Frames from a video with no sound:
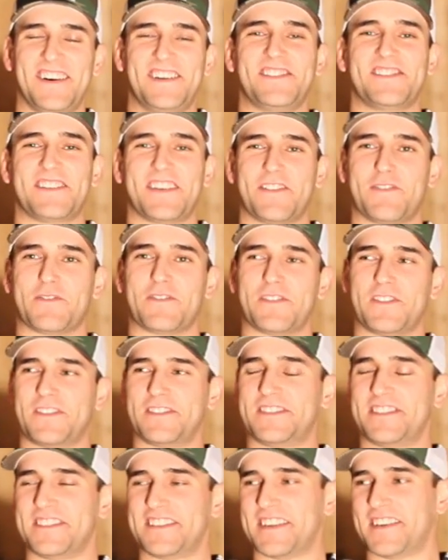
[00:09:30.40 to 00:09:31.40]
Holiday
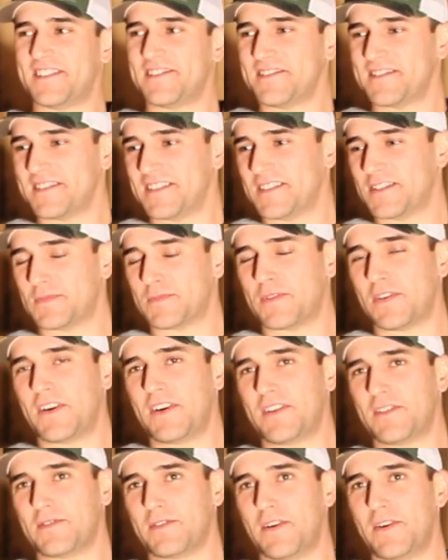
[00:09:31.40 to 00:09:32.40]
World, It was
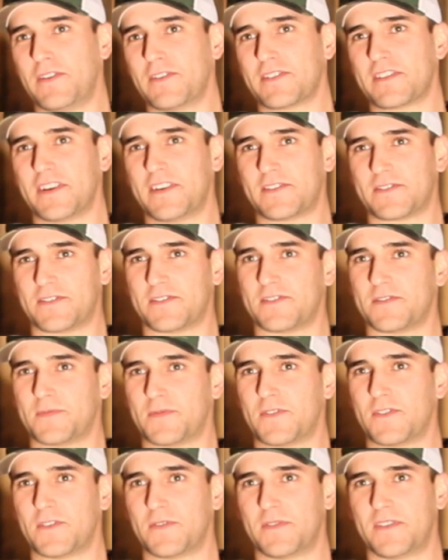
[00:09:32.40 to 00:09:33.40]
probably the roller coasters
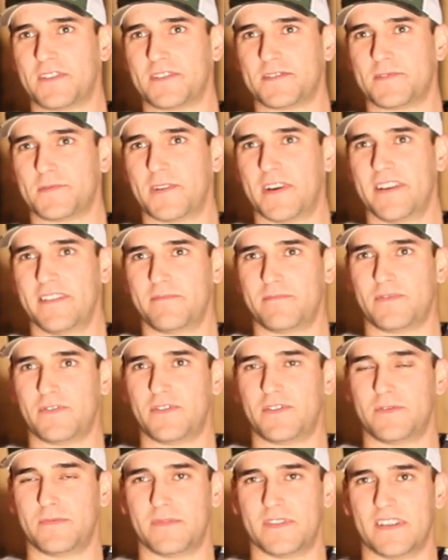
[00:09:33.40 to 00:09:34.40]
more than it was the wave
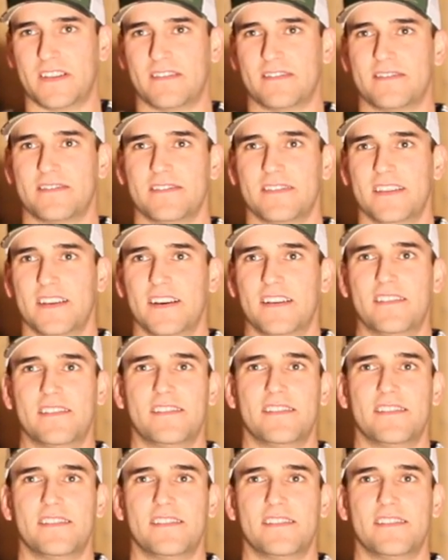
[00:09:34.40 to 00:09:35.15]
pool, but yeah.